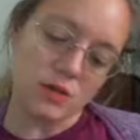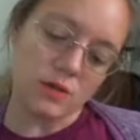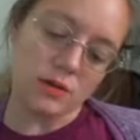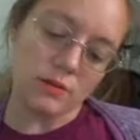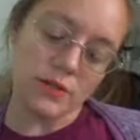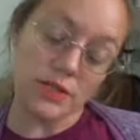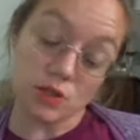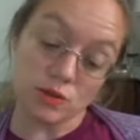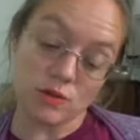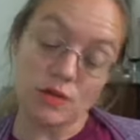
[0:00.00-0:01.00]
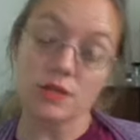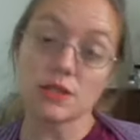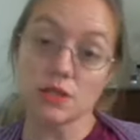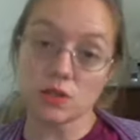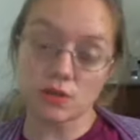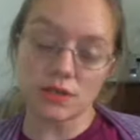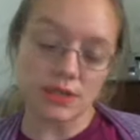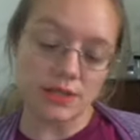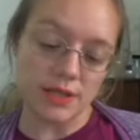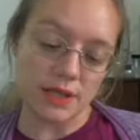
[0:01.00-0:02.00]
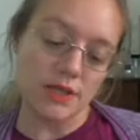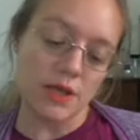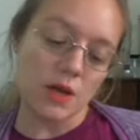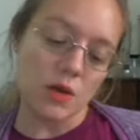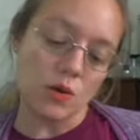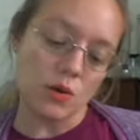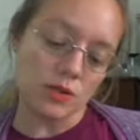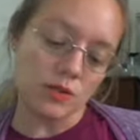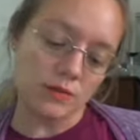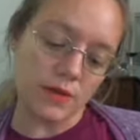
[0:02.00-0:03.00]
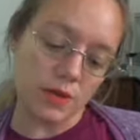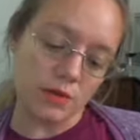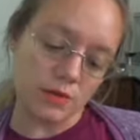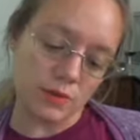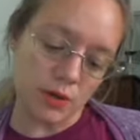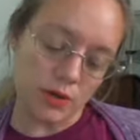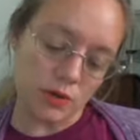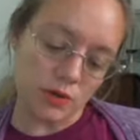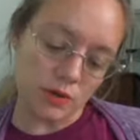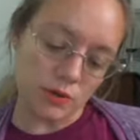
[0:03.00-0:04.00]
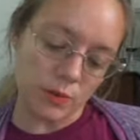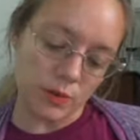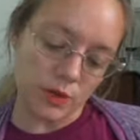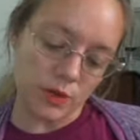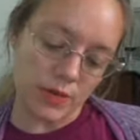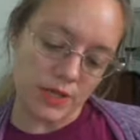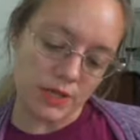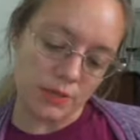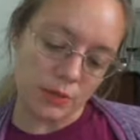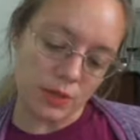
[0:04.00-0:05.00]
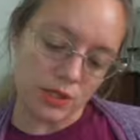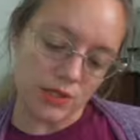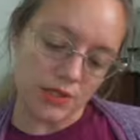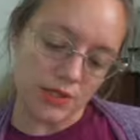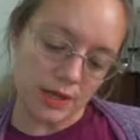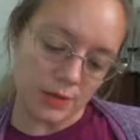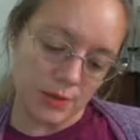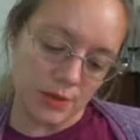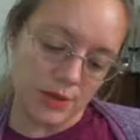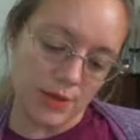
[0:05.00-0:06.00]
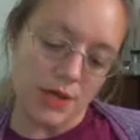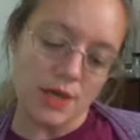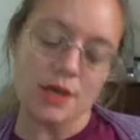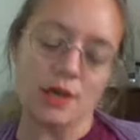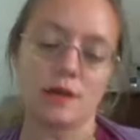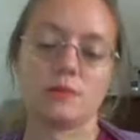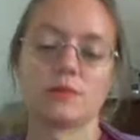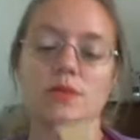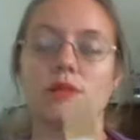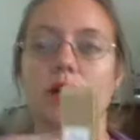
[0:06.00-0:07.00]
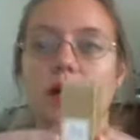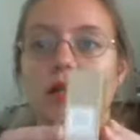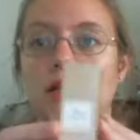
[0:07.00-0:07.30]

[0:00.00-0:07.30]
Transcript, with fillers: um, citrus, a citrusy scent orange flower sparkles with bergamot and precious amber. Um, so that